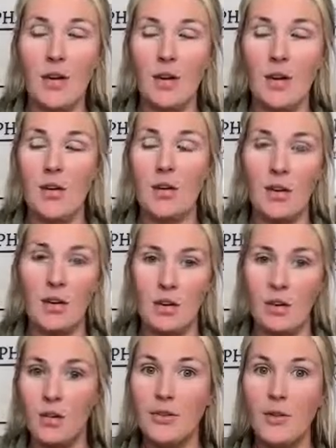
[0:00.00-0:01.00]
are
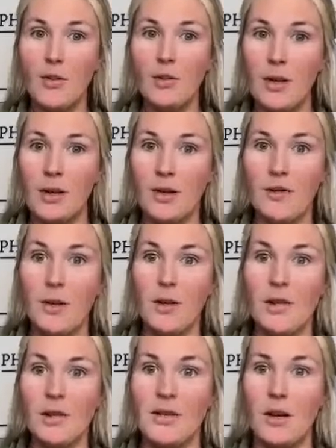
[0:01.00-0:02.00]
also very
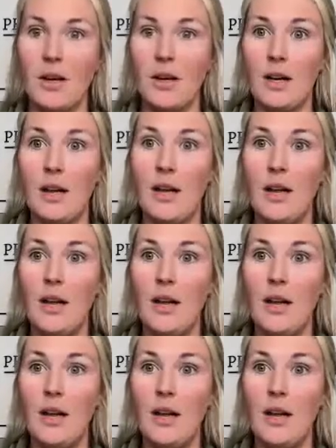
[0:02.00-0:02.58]
focused on